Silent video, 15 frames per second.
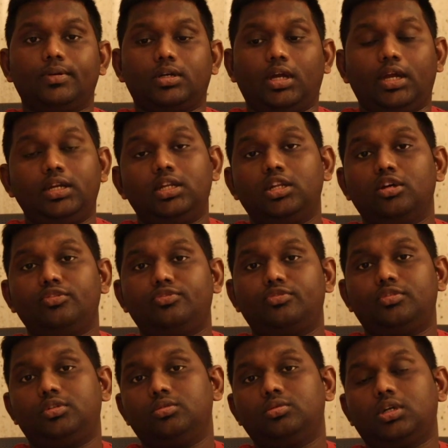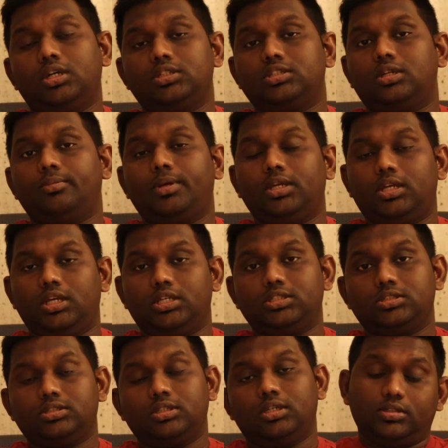kind enough to consider my
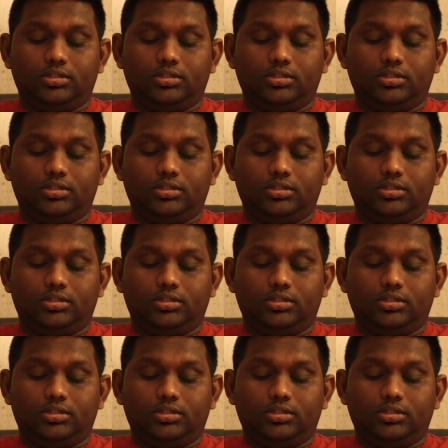case.